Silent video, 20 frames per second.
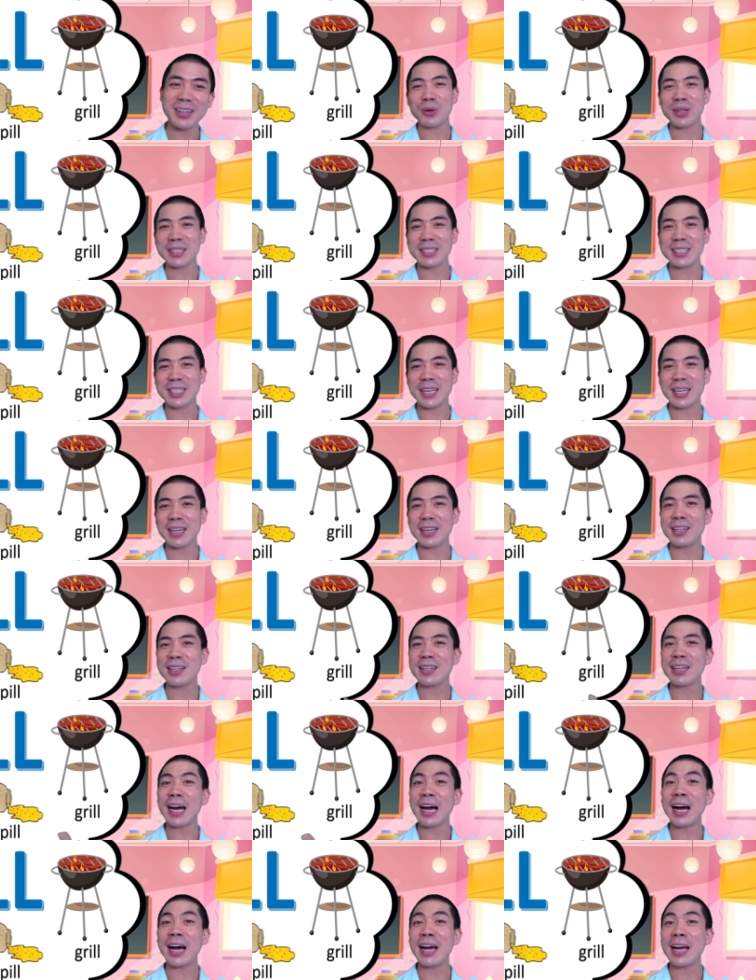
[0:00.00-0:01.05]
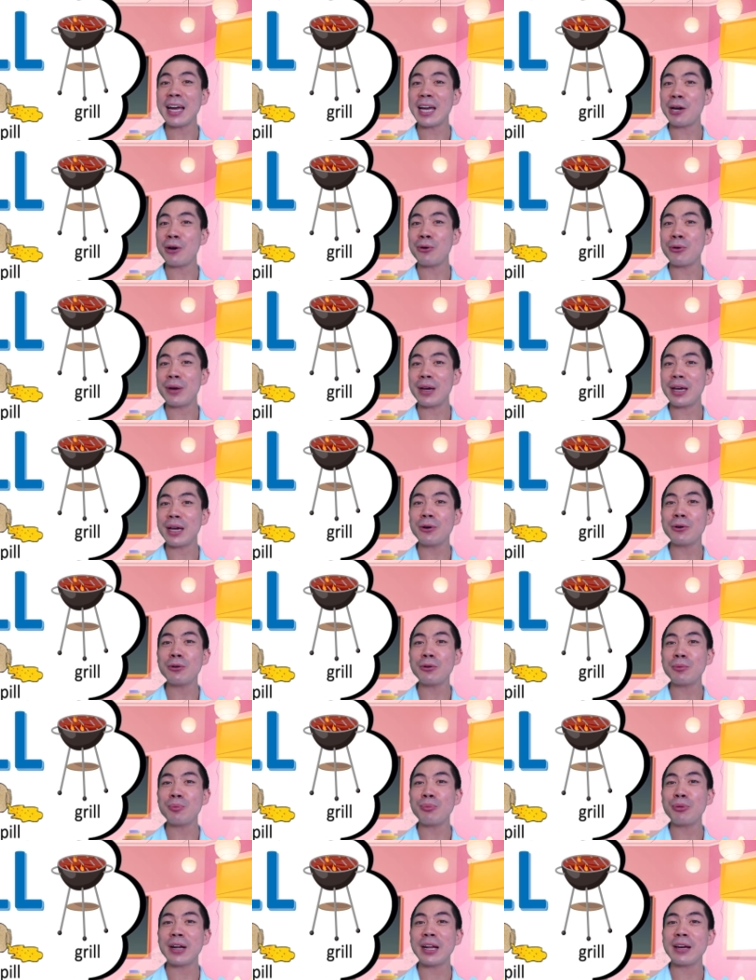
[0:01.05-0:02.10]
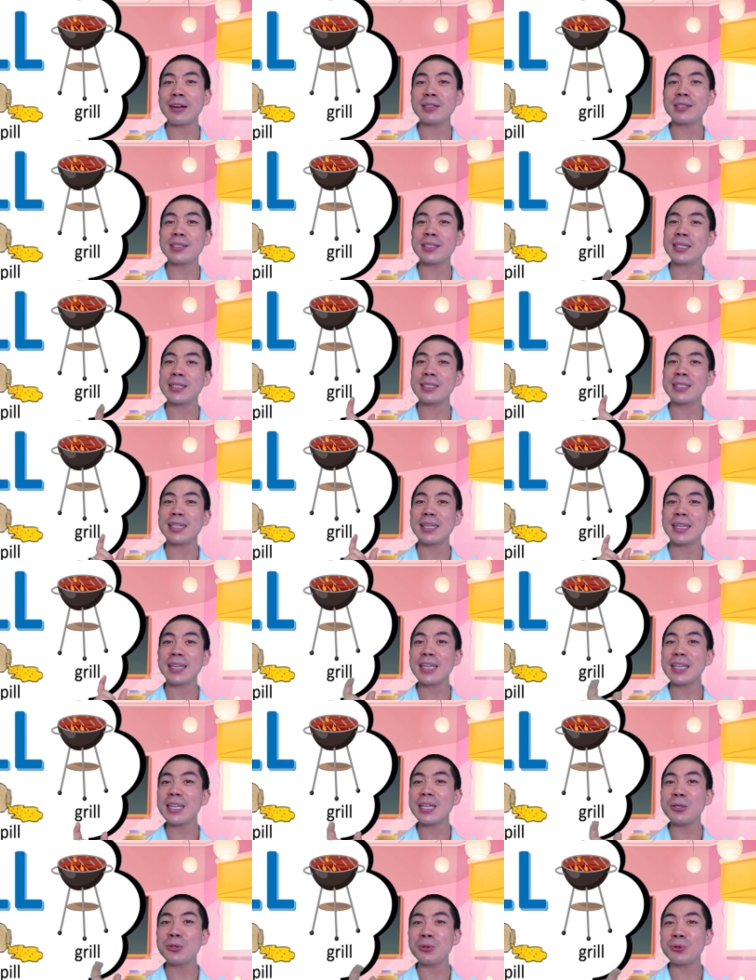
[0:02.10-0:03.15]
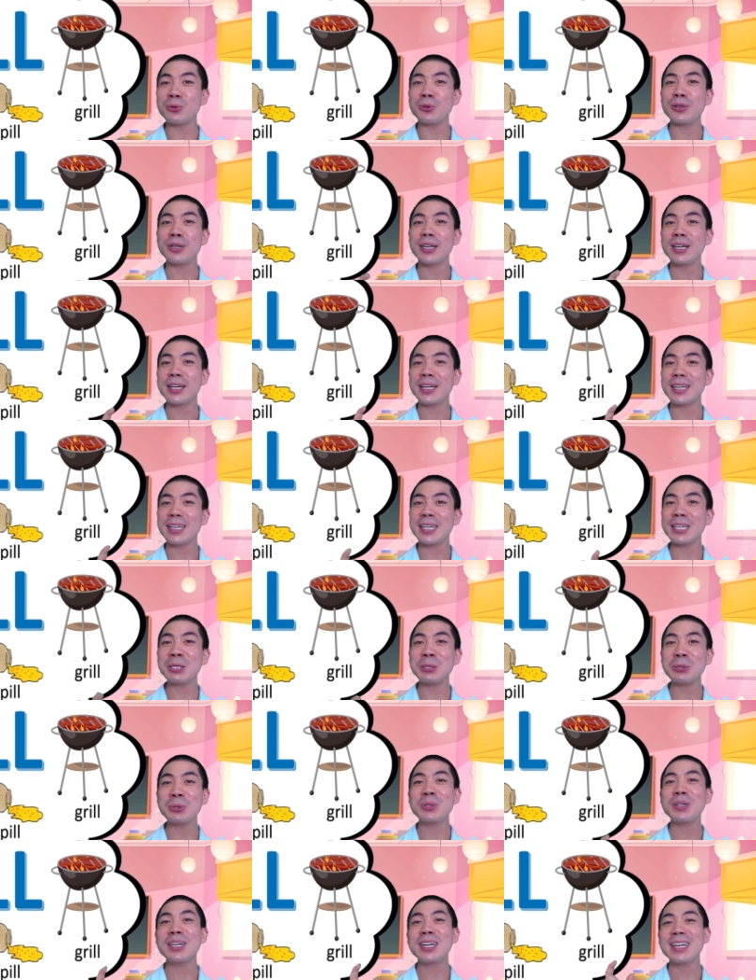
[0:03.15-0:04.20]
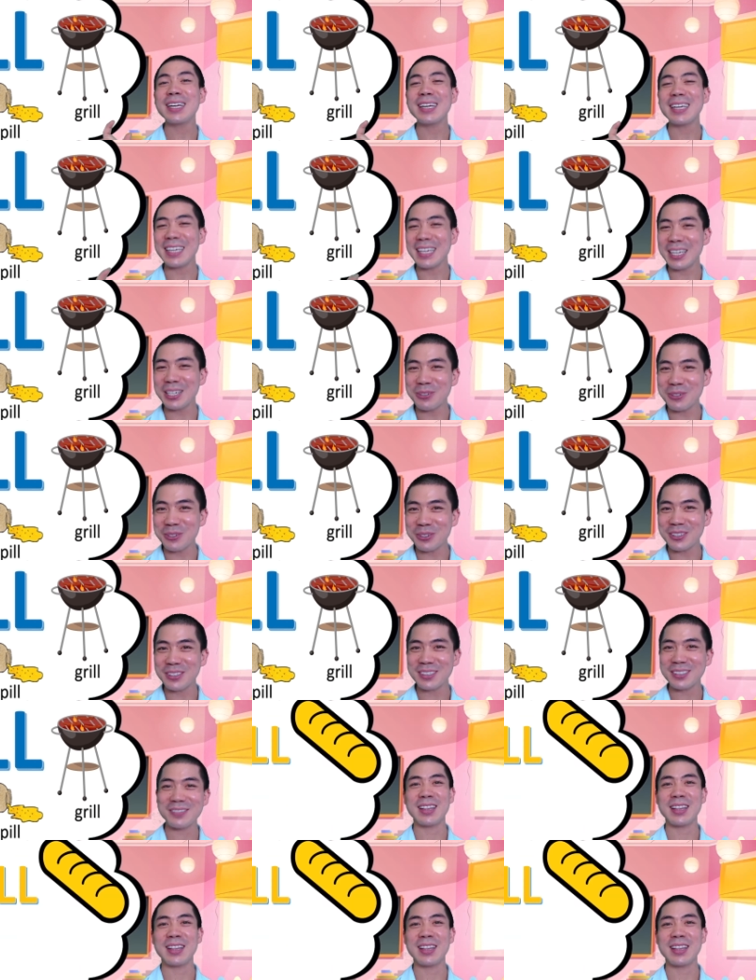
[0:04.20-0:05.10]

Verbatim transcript: Once again, I-L-L pronounces ill, ill, ill.